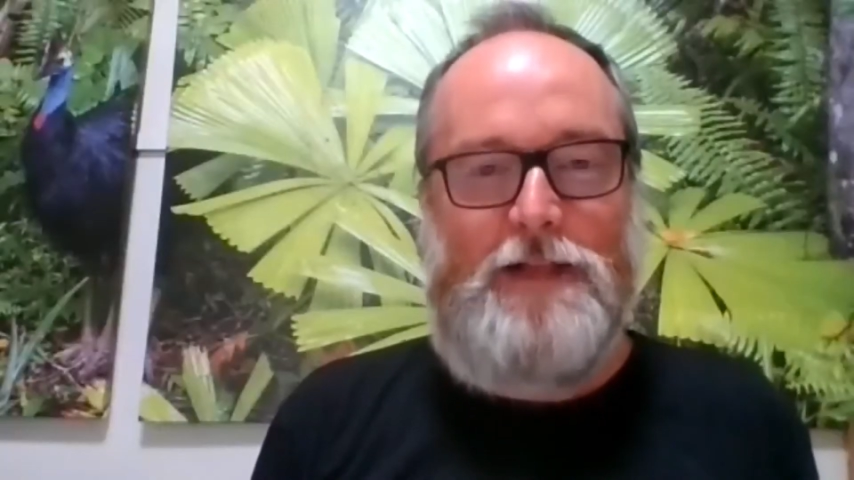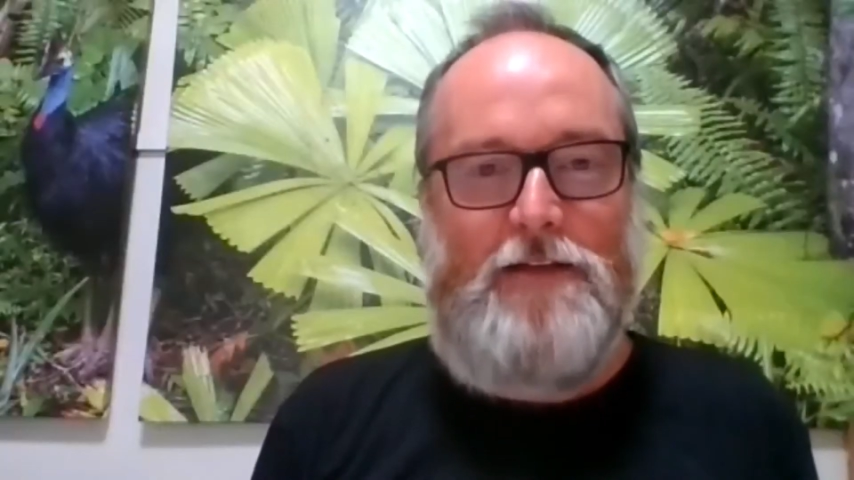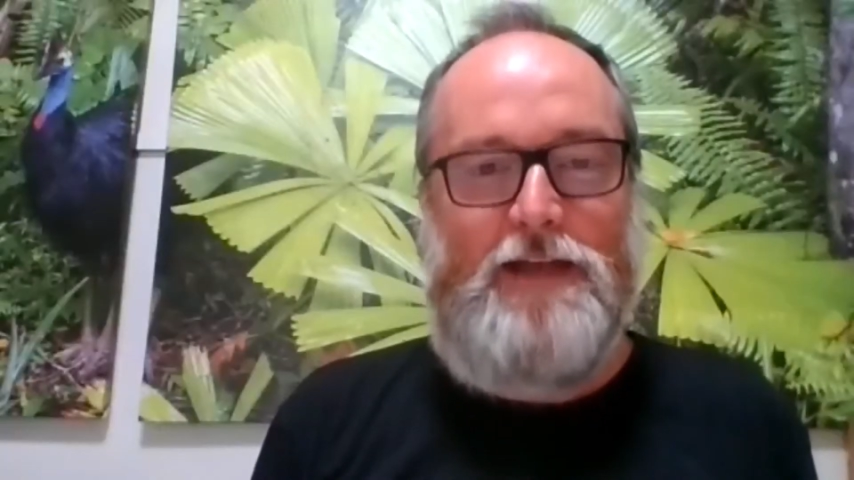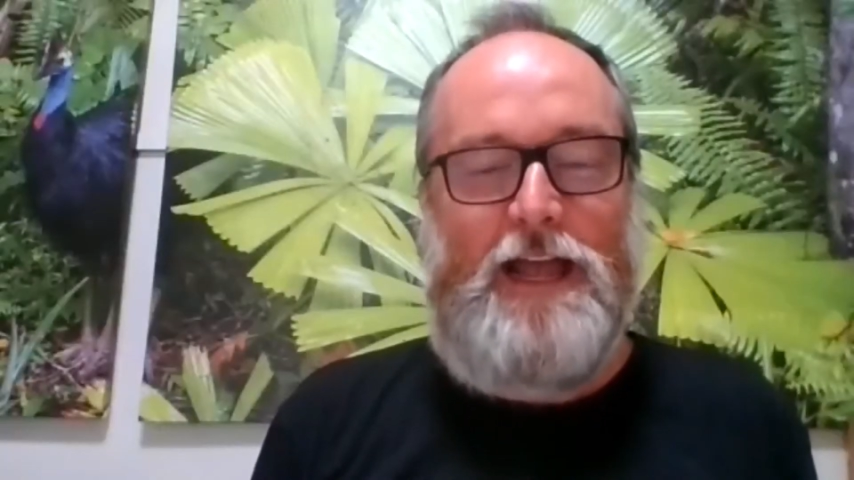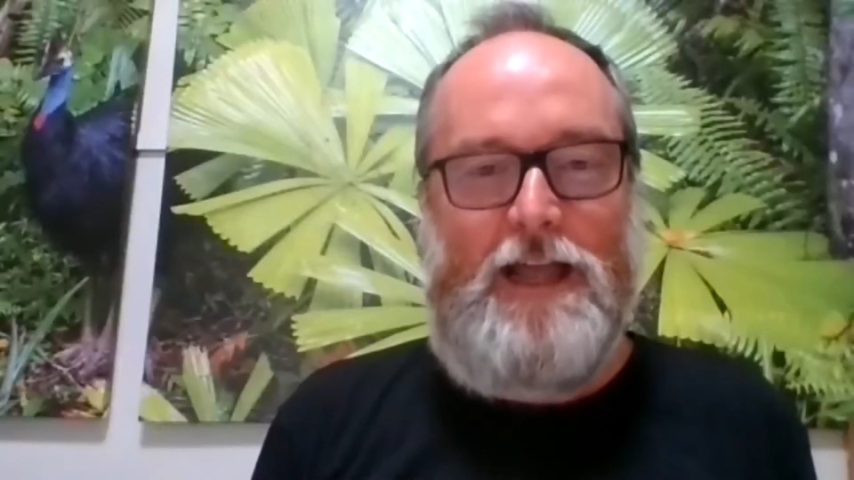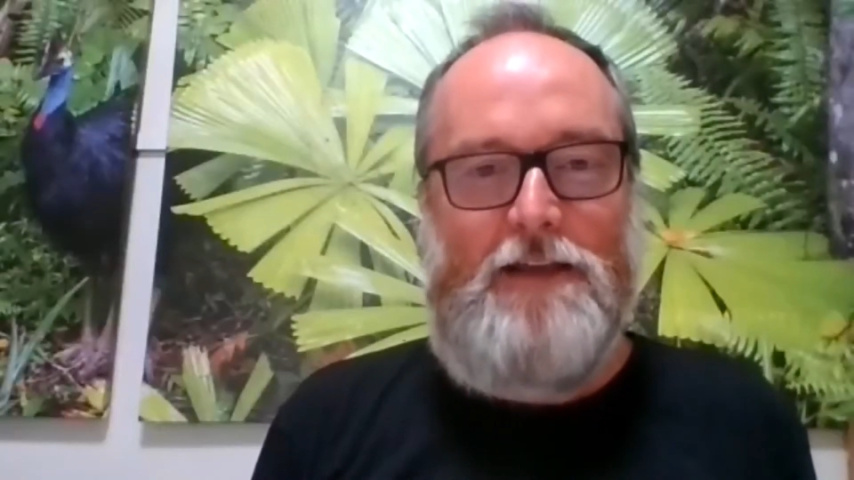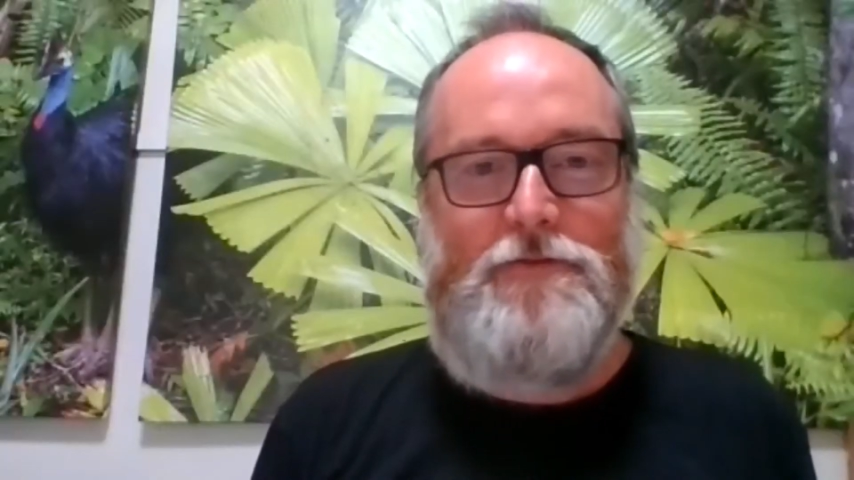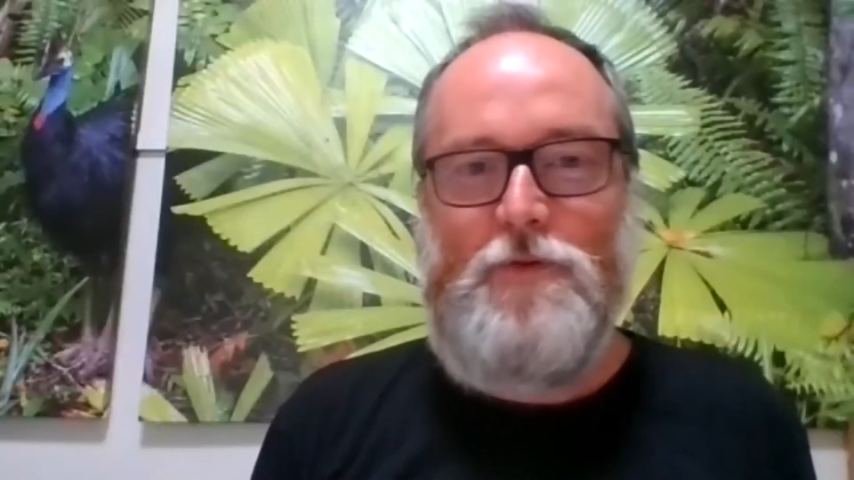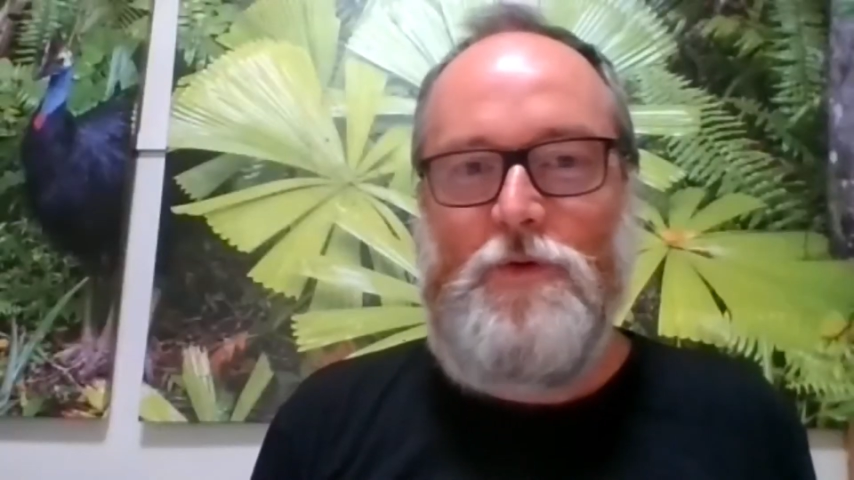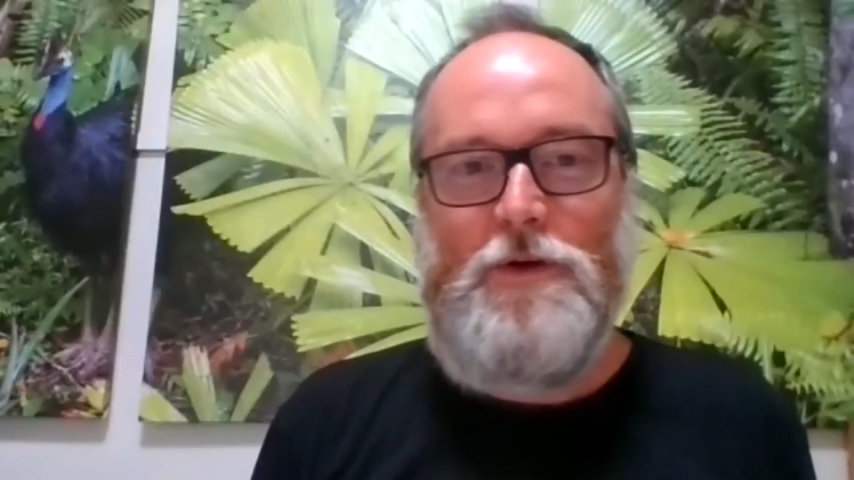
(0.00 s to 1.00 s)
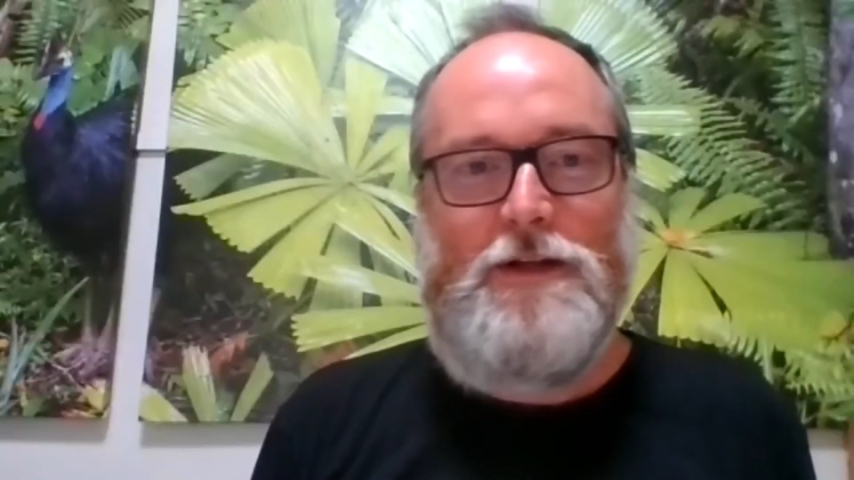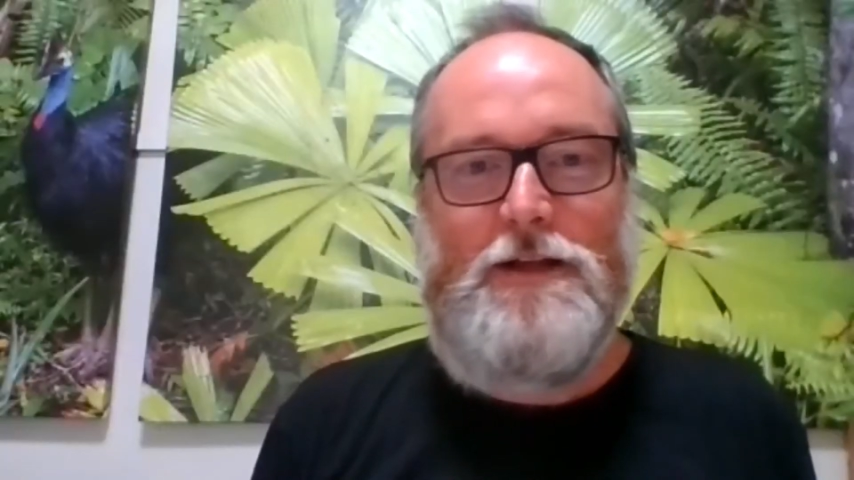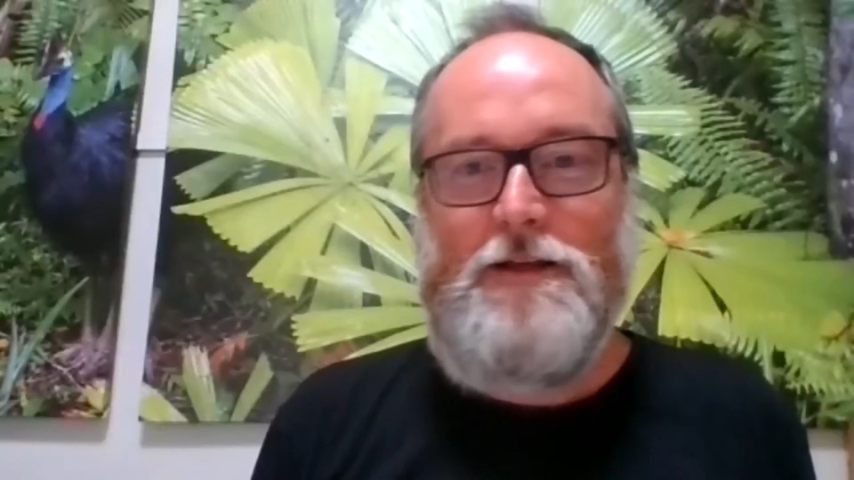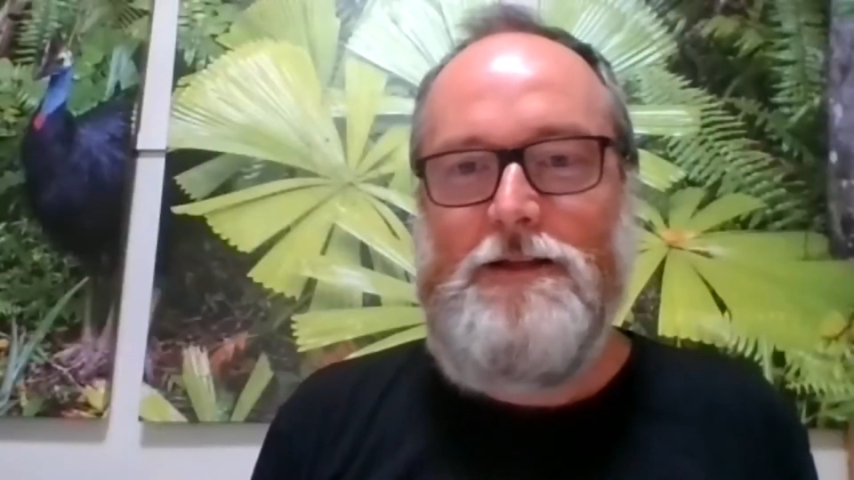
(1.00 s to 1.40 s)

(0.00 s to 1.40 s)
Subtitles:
have had for